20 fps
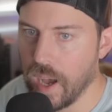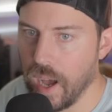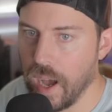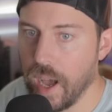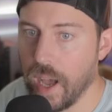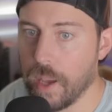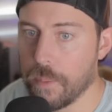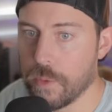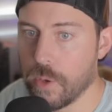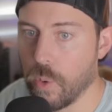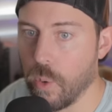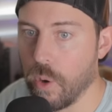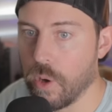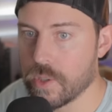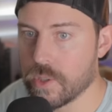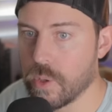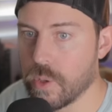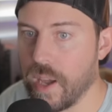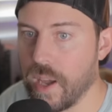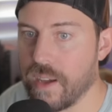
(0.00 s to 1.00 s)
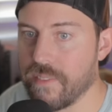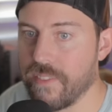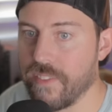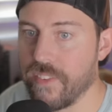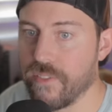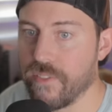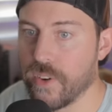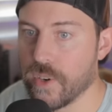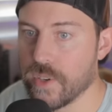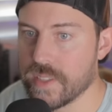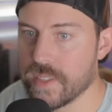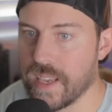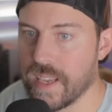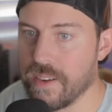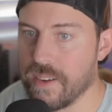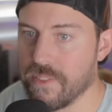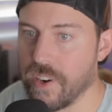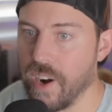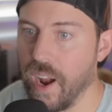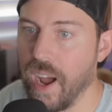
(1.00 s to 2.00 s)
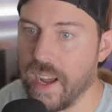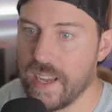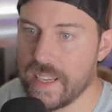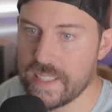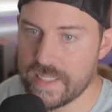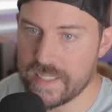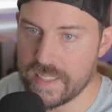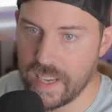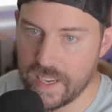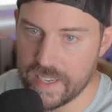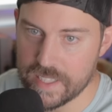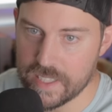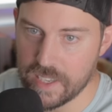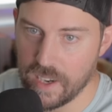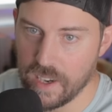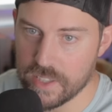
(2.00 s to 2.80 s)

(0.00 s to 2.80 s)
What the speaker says: You also have first ever eyesight